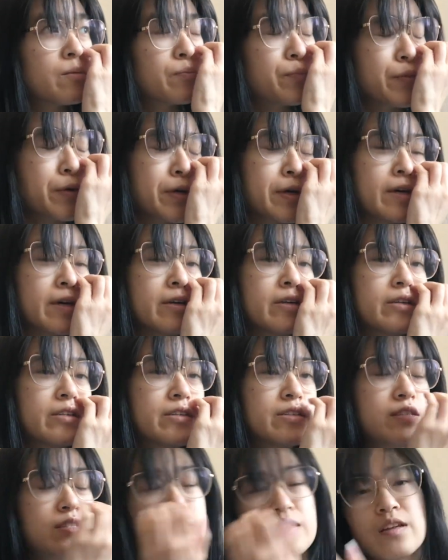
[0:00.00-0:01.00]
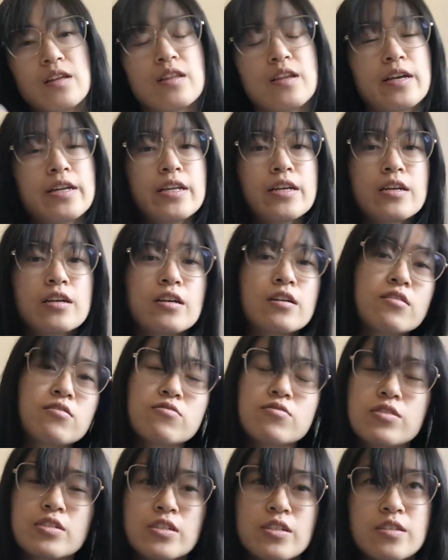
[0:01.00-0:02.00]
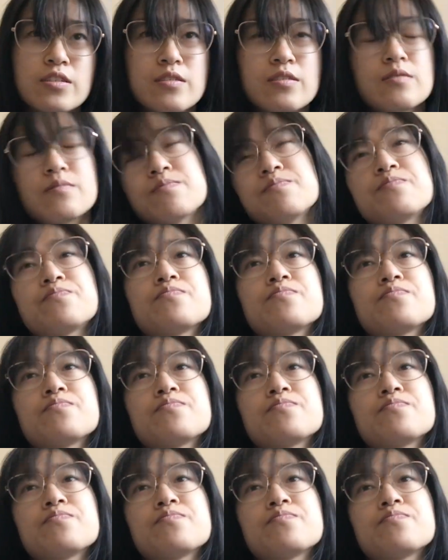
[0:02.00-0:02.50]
because the lighting here is just